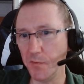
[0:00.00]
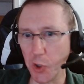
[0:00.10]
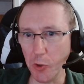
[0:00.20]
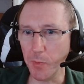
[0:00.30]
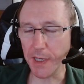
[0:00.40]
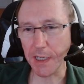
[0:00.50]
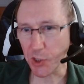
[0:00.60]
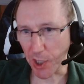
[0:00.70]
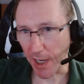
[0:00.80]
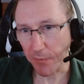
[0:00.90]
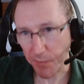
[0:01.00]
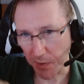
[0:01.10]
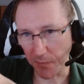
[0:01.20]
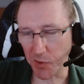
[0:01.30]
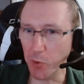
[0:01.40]
of too many
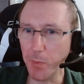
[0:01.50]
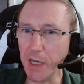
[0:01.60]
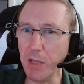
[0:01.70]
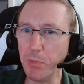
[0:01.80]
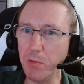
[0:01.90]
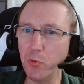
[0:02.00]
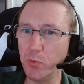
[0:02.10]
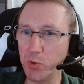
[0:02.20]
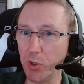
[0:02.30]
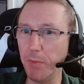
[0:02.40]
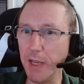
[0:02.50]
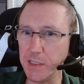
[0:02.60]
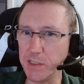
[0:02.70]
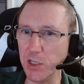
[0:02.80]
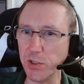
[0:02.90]
chefs, of too many people trying to
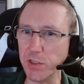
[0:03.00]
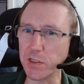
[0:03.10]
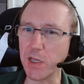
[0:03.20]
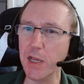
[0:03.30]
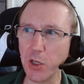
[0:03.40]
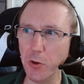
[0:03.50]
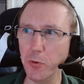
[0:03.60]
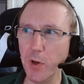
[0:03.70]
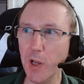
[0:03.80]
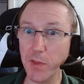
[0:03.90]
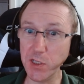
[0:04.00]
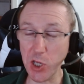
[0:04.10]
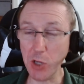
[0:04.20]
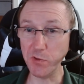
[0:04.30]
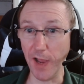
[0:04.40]
make decisions. So there's
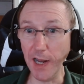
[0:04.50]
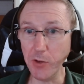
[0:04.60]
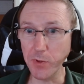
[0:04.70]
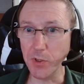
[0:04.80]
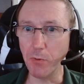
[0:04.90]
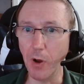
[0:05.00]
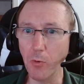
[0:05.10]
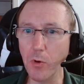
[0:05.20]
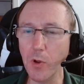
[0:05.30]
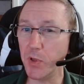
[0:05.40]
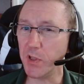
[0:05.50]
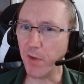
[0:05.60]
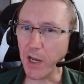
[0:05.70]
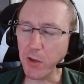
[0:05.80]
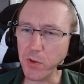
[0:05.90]
huge value in the role, but the
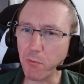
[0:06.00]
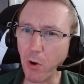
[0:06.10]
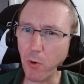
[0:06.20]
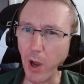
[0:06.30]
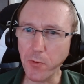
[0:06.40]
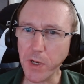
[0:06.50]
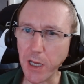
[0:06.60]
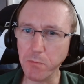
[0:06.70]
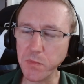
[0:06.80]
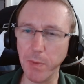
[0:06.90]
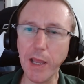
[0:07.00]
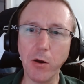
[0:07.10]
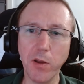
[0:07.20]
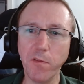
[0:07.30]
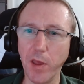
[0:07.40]
value in the role only comes
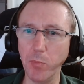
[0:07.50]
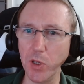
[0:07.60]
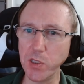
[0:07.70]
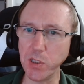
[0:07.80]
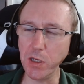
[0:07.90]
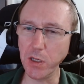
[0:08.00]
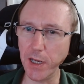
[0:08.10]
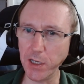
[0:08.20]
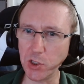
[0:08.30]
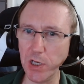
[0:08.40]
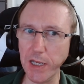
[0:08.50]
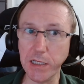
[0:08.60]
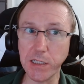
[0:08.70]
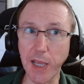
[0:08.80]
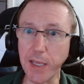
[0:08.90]
about if that person can
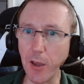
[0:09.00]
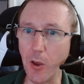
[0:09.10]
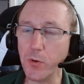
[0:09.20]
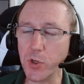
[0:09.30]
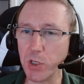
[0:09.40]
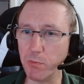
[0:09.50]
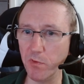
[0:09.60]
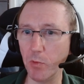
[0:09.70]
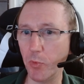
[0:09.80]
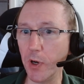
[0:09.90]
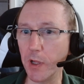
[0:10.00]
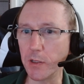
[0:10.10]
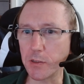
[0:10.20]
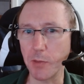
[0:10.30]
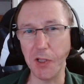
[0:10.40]
actually take ownership of the
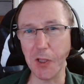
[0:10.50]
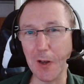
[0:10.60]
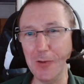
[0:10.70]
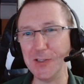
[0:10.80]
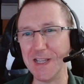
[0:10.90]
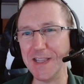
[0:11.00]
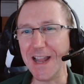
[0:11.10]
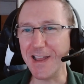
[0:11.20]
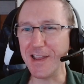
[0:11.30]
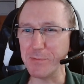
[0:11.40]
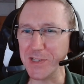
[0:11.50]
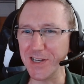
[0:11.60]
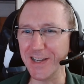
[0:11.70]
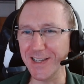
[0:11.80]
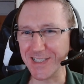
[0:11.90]
product. I mean, the clue's in the name,
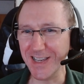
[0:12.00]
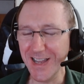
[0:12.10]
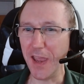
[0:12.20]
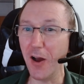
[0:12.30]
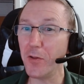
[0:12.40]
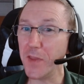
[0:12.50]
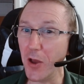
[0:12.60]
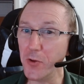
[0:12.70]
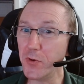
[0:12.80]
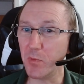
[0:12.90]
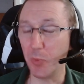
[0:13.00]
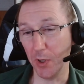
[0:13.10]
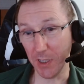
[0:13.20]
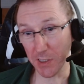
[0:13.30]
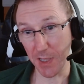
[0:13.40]
isn't it? They are the owner of the
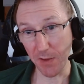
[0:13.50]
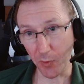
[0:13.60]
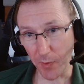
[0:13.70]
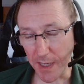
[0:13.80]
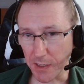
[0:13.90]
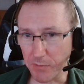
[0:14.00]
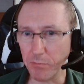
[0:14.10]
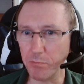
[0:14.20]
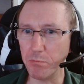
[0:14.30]
product, so therefore they can